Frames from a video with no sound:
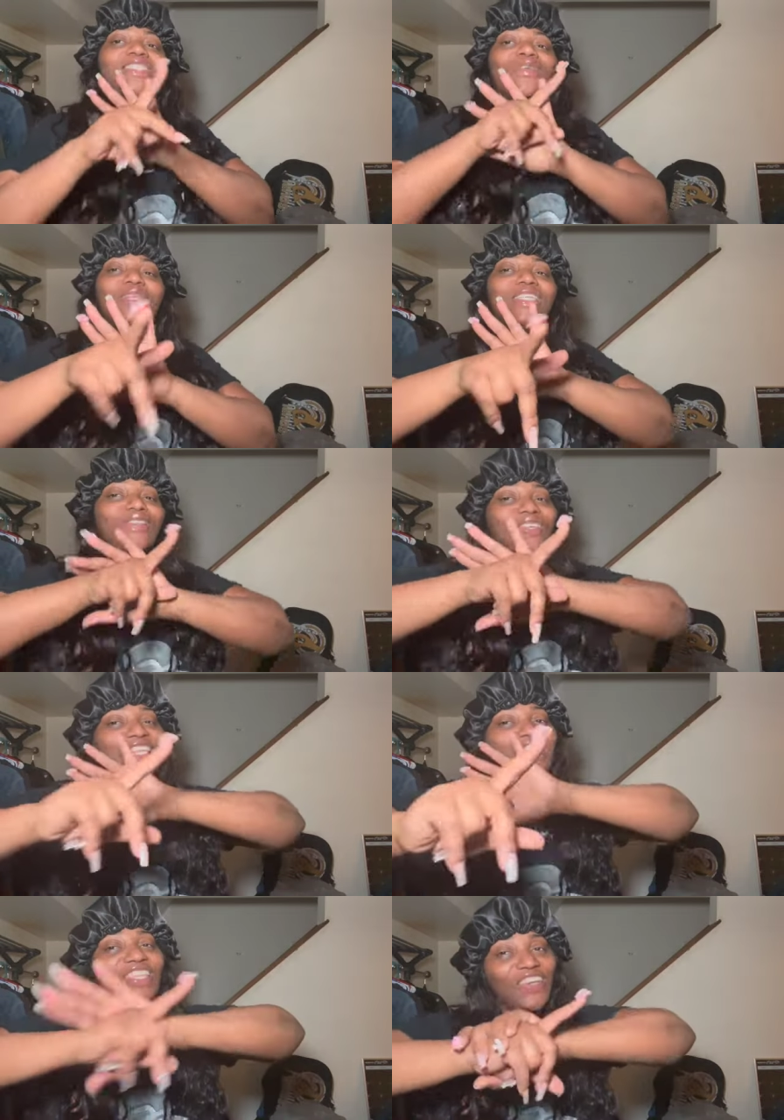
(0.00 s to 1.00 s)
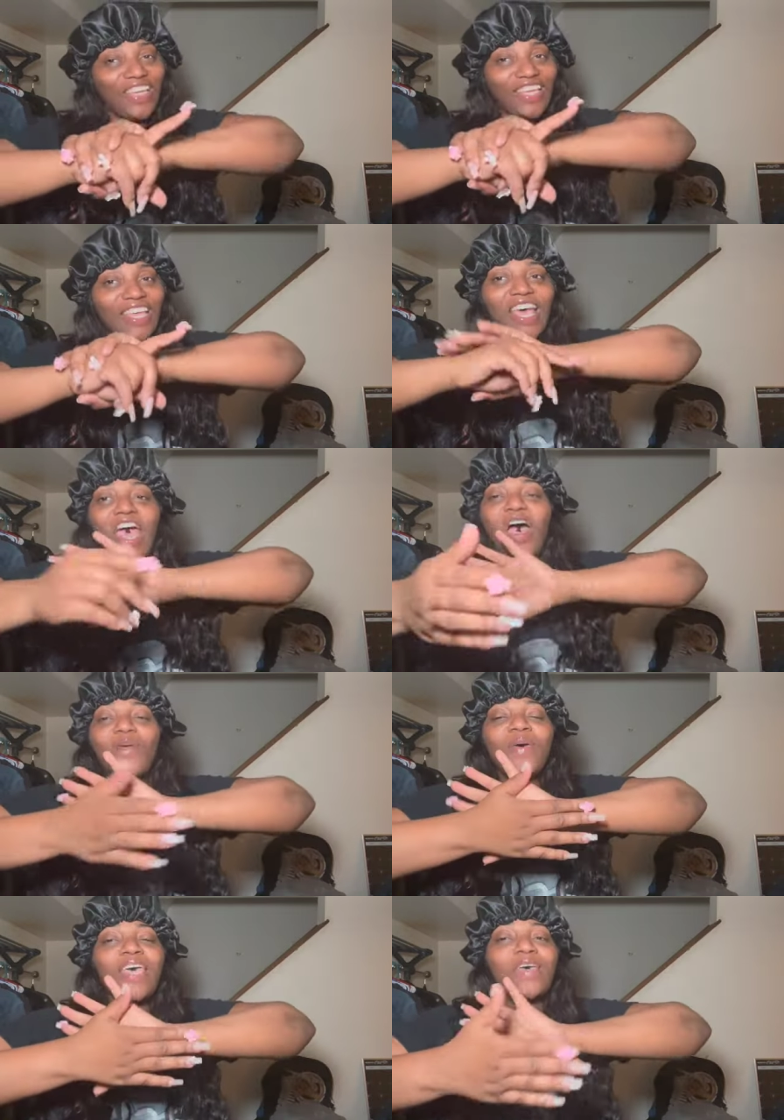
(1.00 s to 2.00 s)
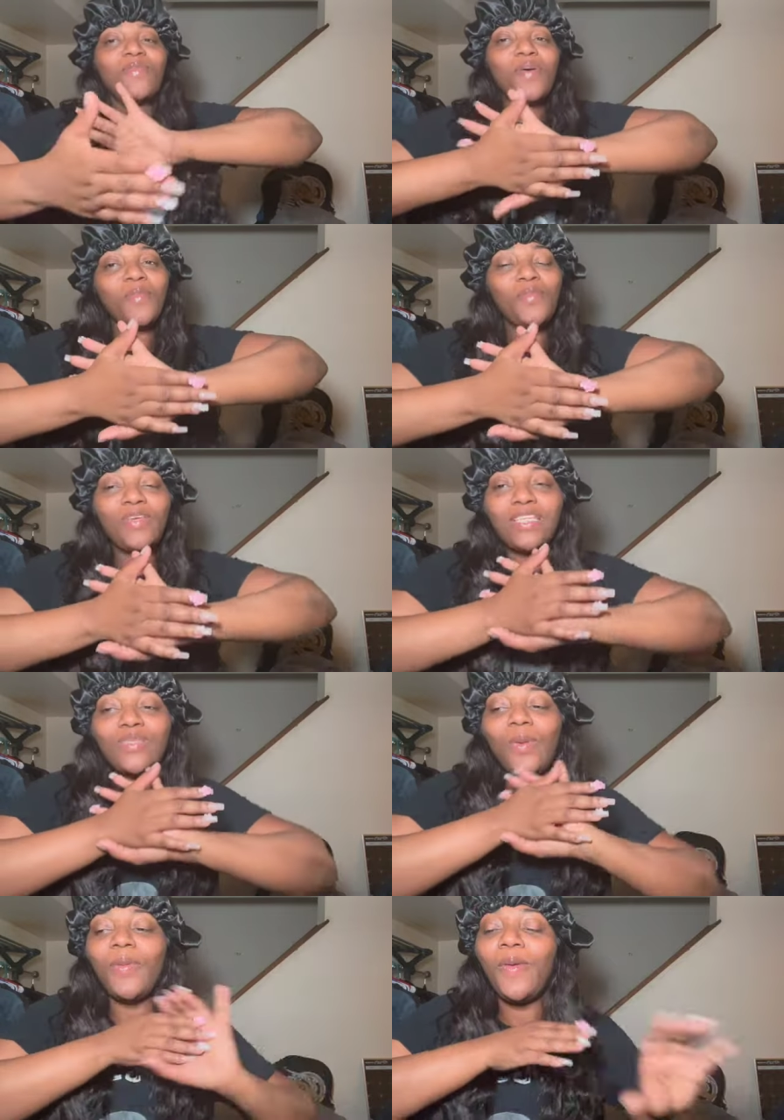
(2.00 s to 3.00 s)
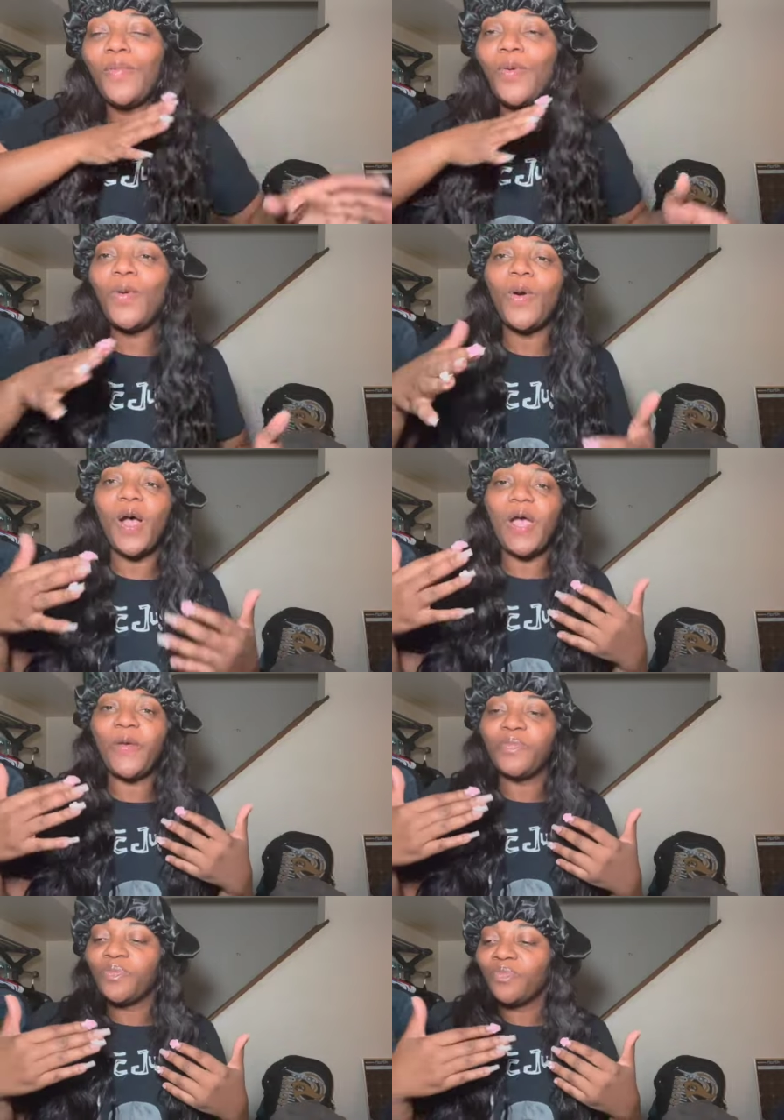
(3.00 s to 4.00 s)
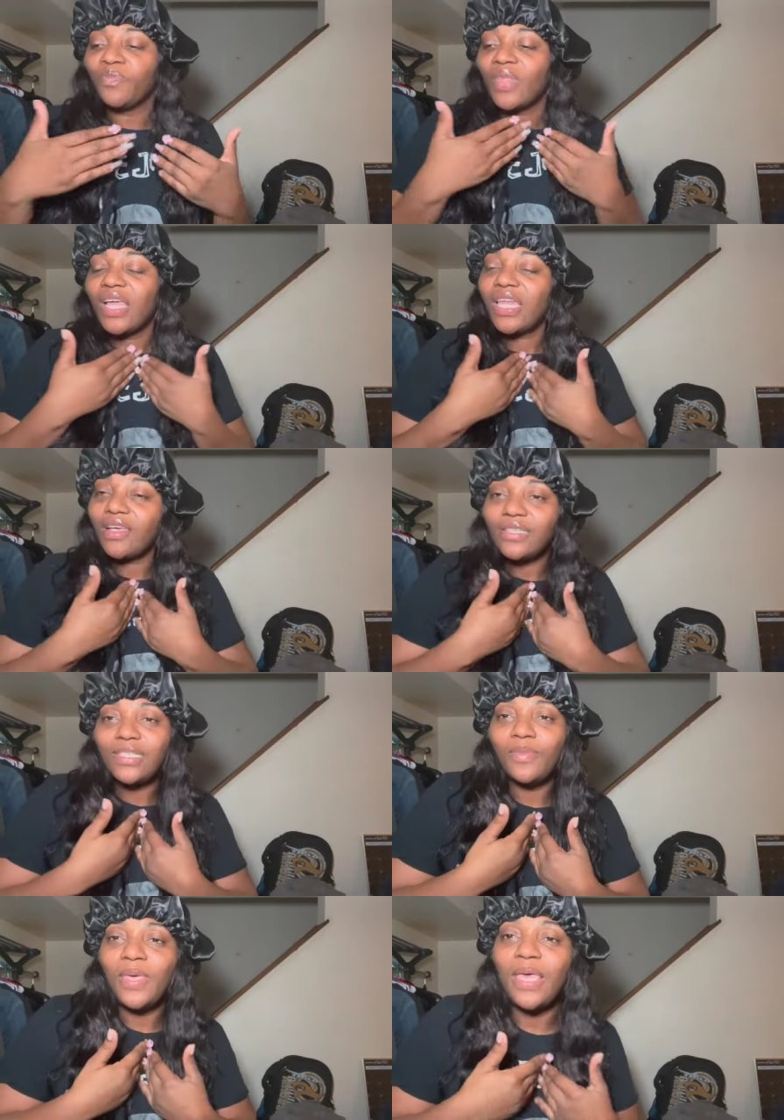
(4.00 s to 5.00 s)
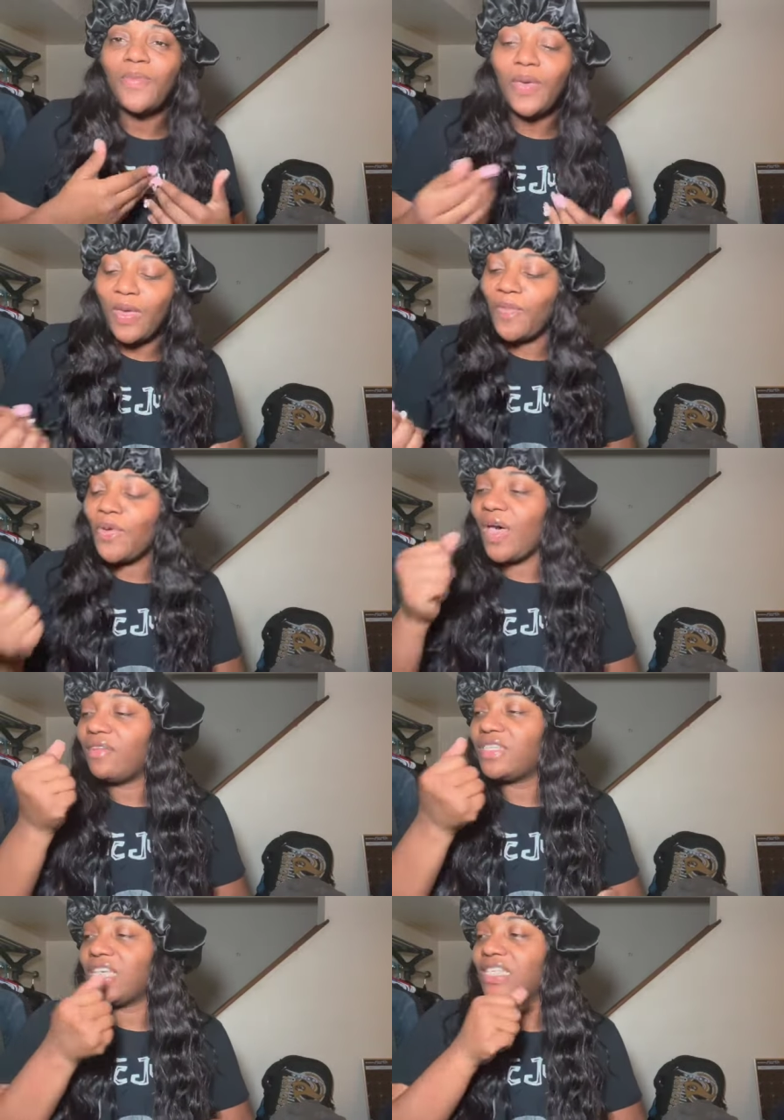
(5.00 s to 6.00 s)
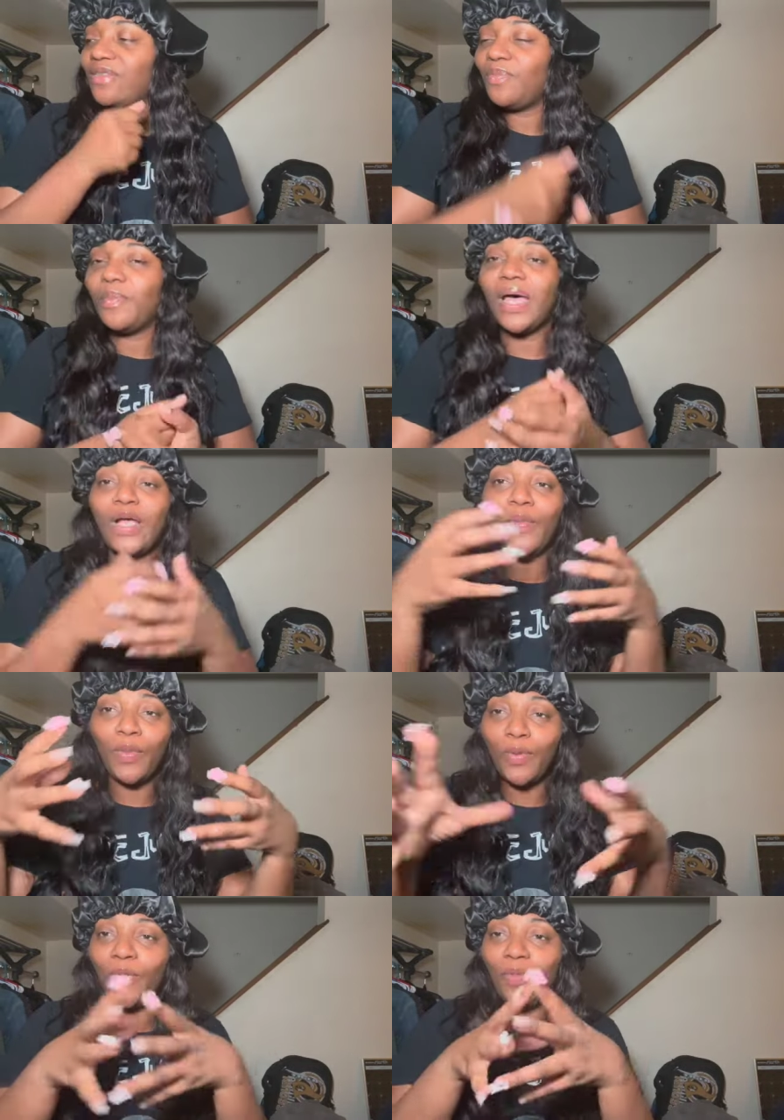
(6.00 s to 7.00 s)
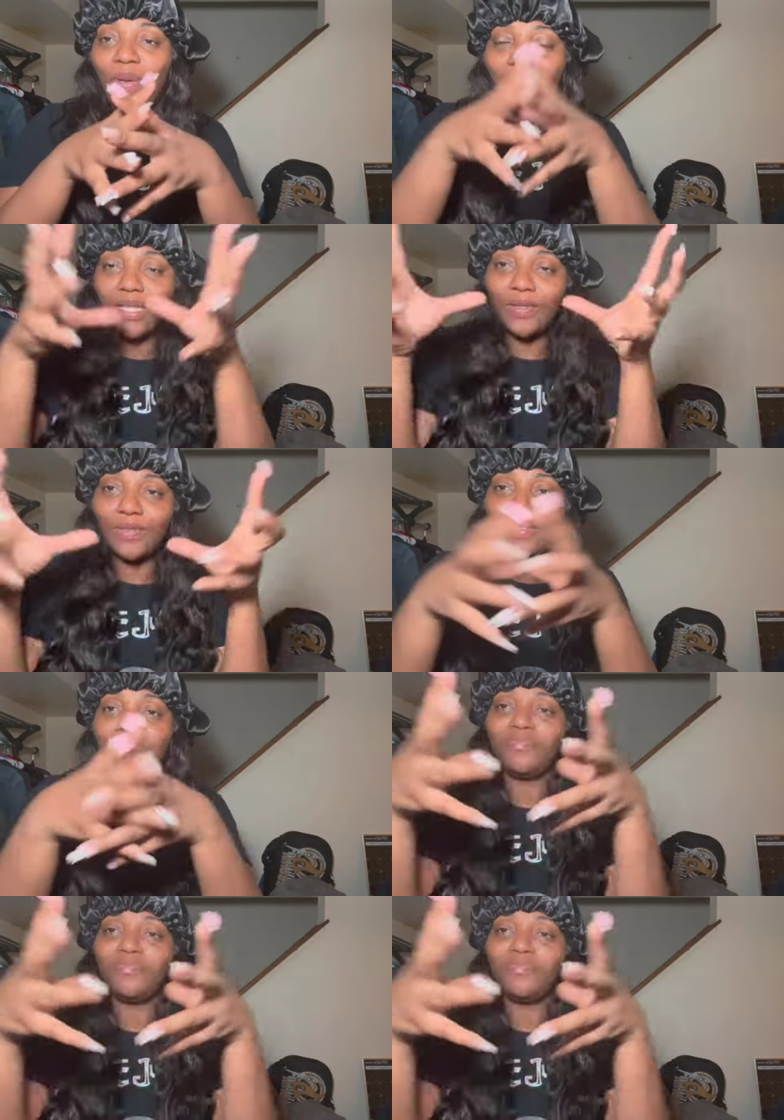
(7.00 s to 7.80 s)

2023, I'm making memories with people who are close to me. People who have just my group, my little,